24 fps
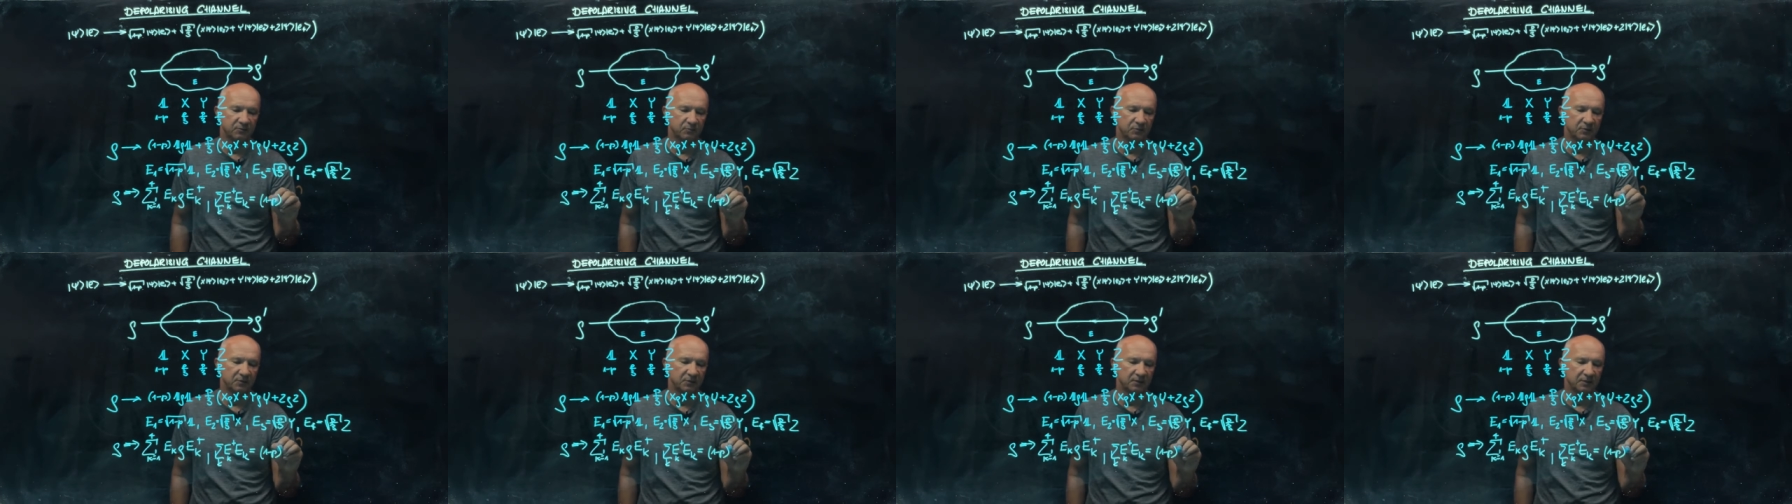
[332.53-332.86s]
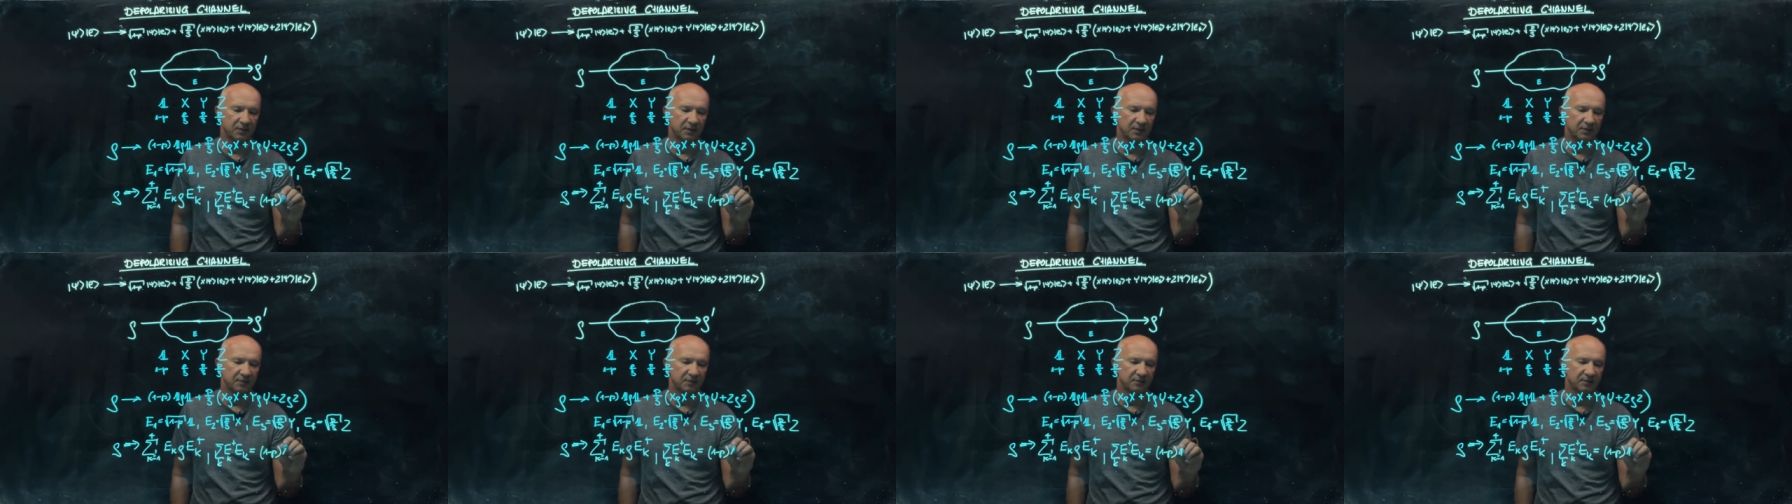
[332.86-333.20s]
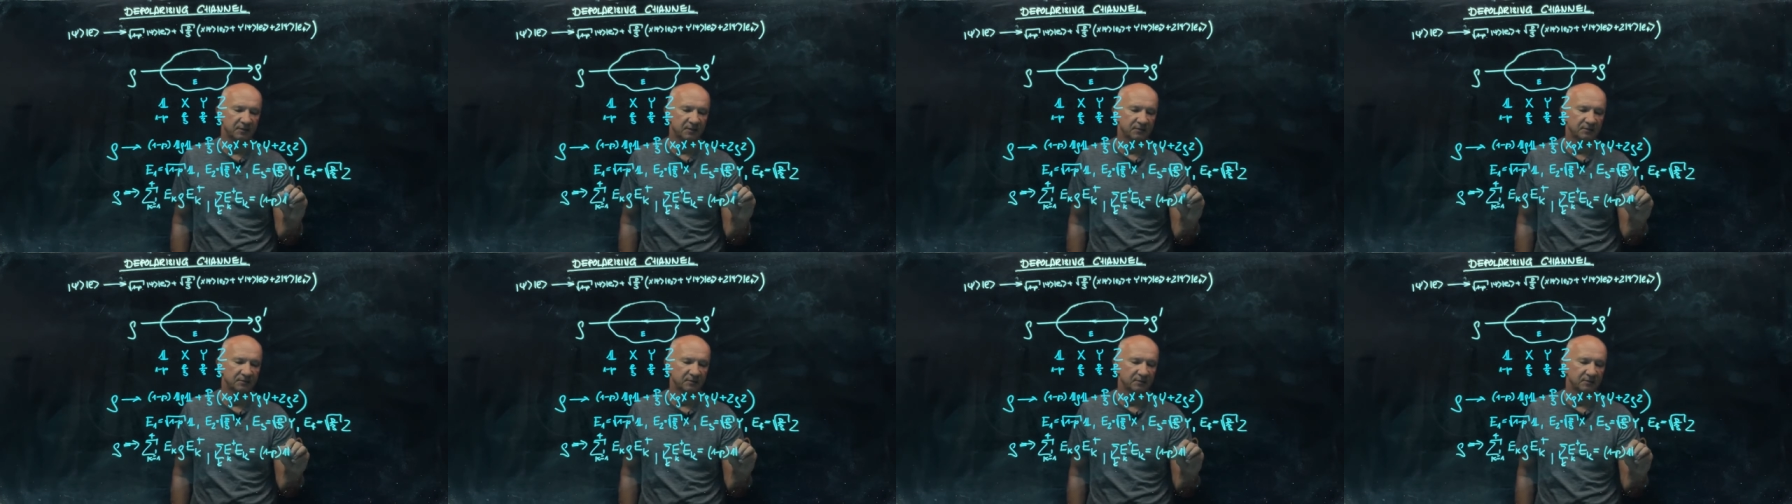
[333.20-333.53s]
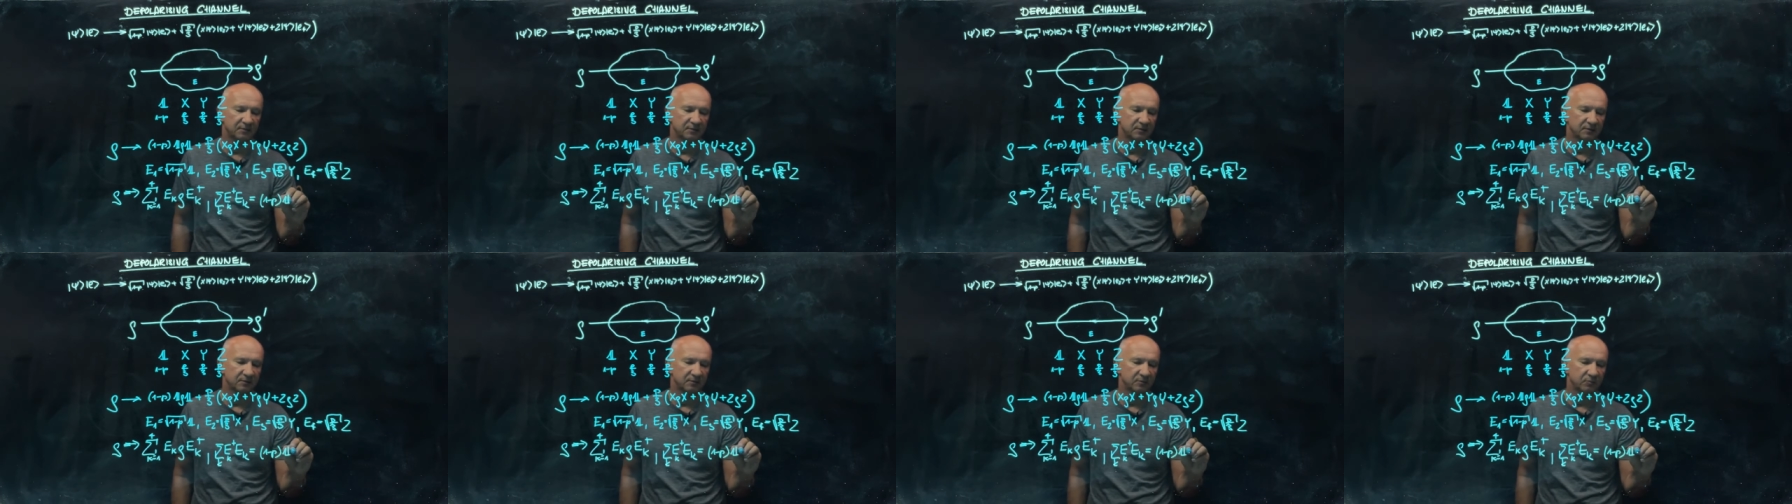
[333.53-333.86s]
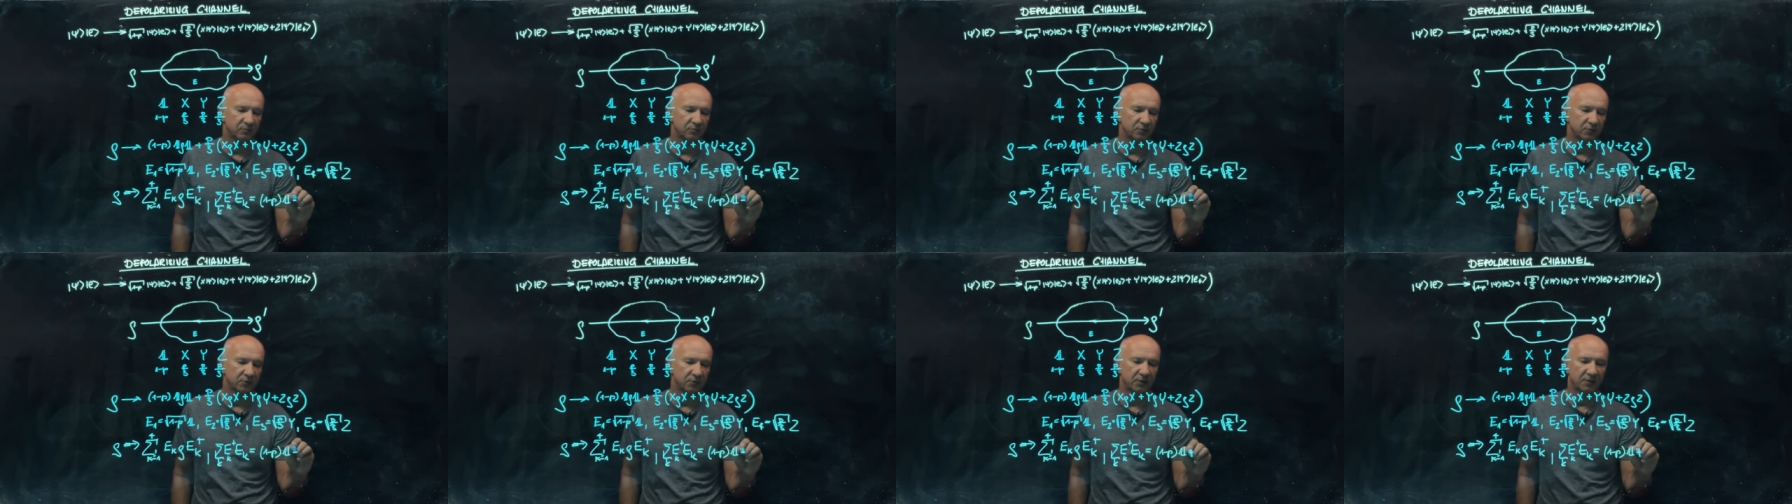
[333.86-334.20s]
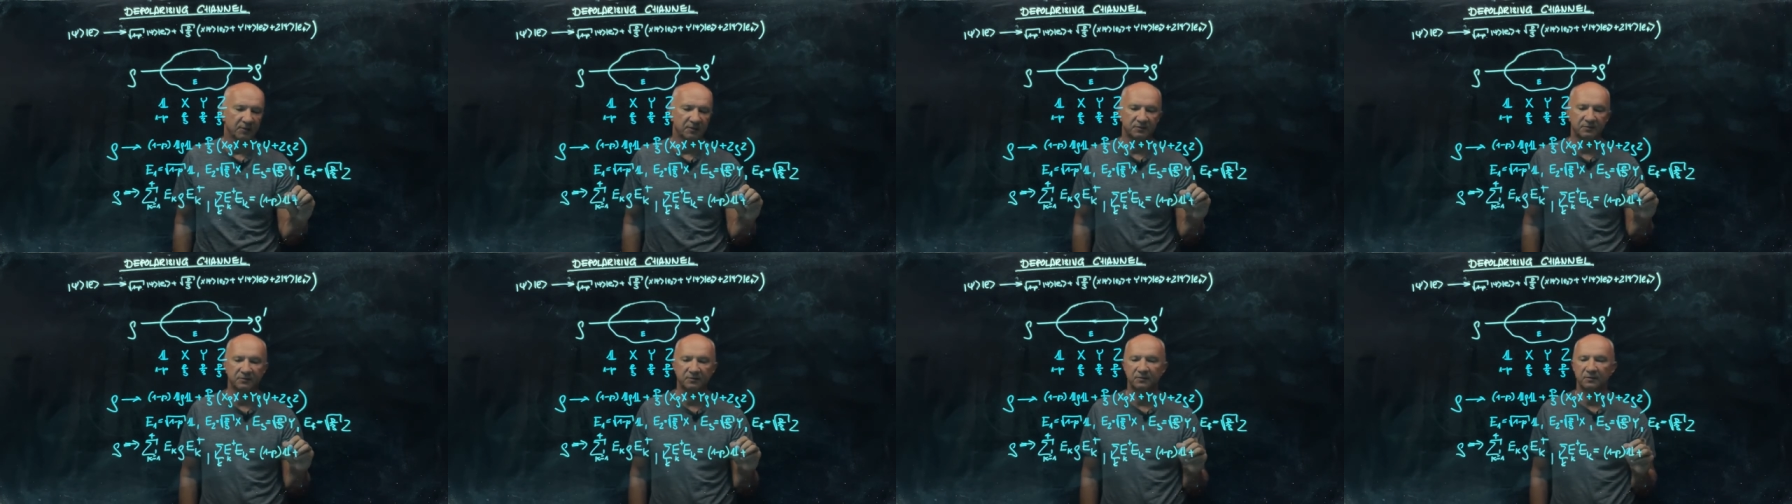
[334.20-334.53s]
p identity
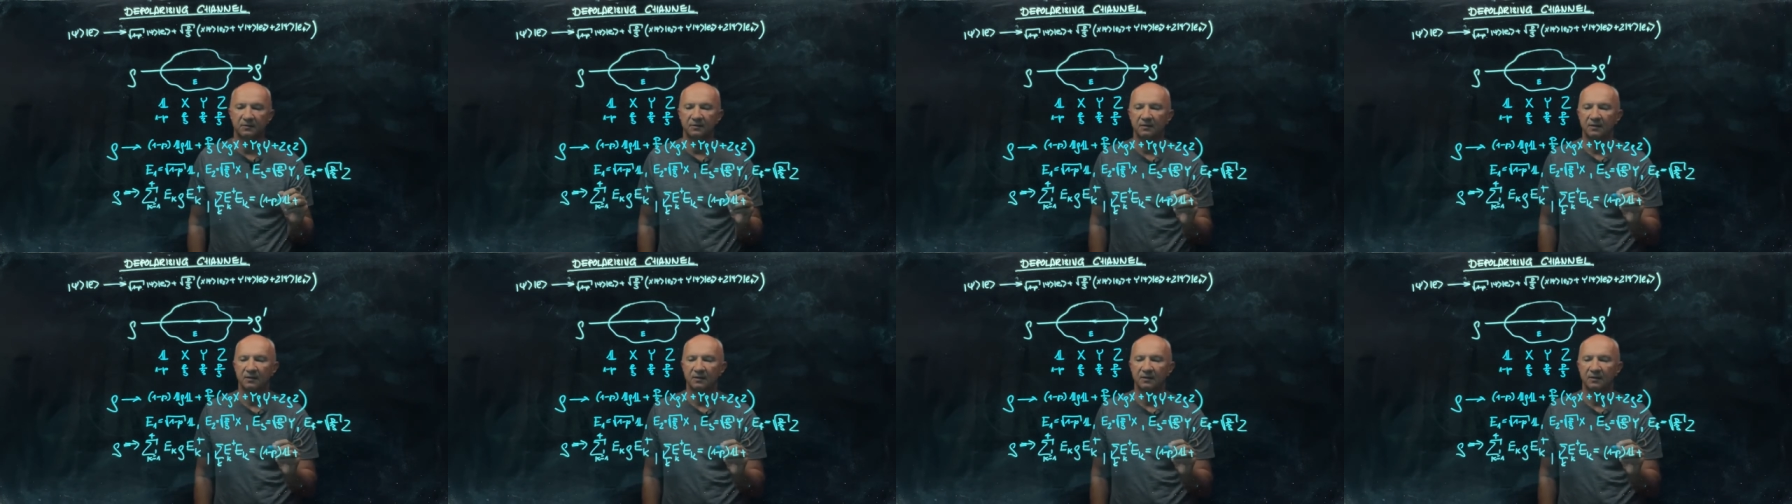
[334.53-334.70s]
plus